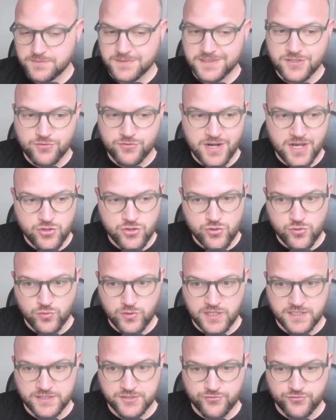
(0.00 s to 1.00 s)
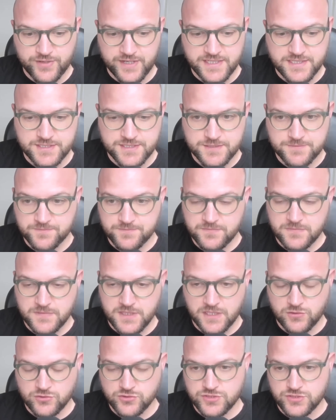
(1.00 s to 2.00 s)
in a rush to cut rates.
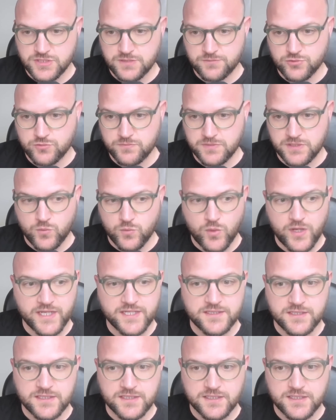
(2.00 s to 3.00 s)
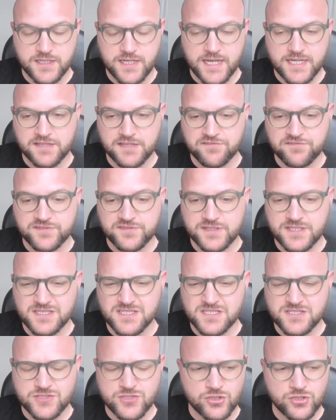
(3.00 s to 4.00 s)
They also seem to be waiting. And if this
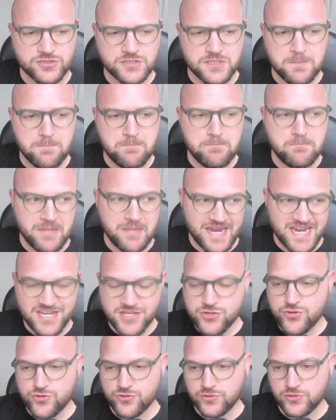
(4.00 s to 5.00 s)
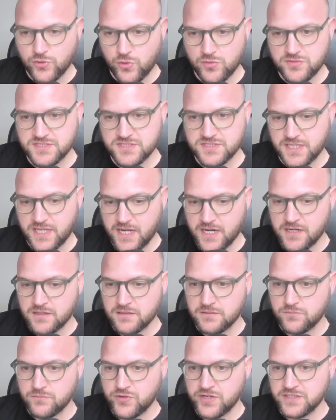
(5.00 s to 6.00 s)
is not a major growth scare,
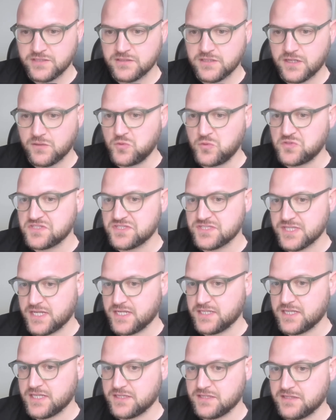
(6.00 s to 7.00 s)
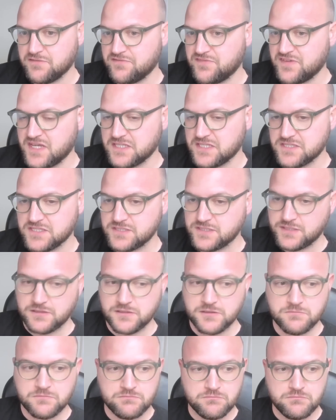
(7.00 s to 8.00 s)
Brent, I would say that the Fed
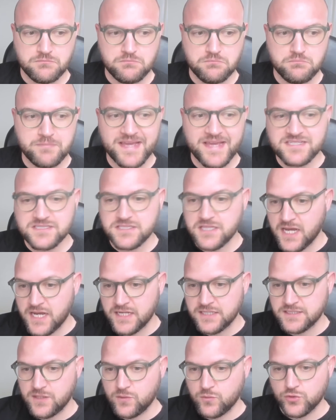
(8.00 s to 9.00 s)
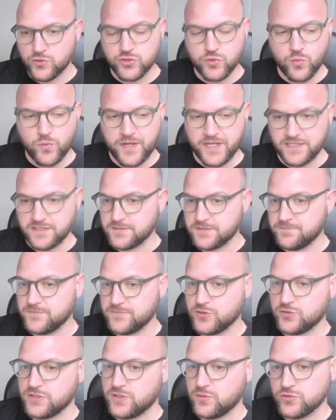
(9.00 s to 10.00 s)
still baseline, they want to wait.
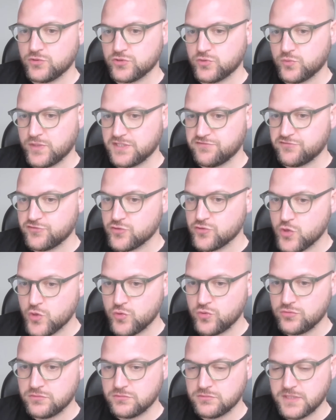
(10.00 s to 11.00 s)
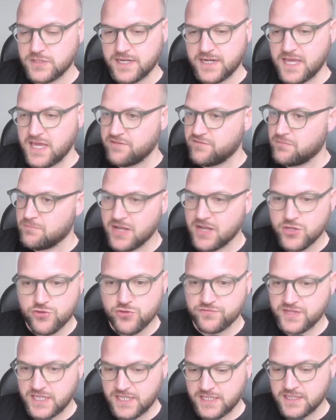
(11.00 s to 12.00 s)
You know, they want to wait for June and have a bunch
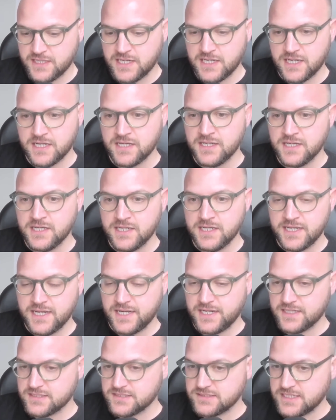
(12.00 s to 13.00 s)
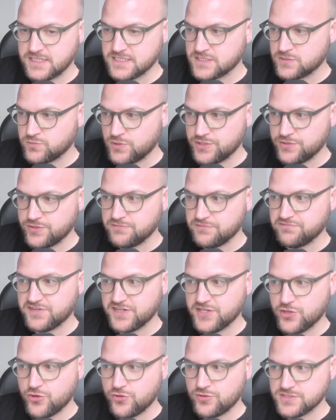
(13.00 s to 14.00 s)
of data and assess whether
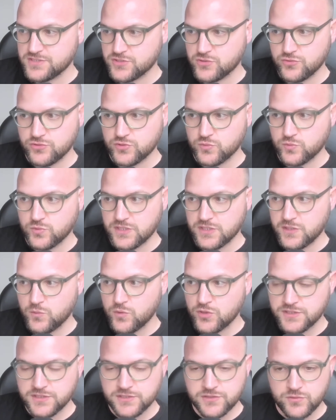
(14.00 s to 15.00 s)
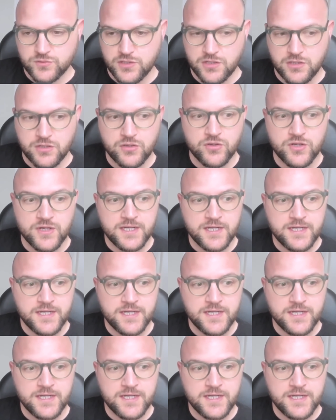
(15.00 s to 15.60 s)
inflation is going to where they want it to go.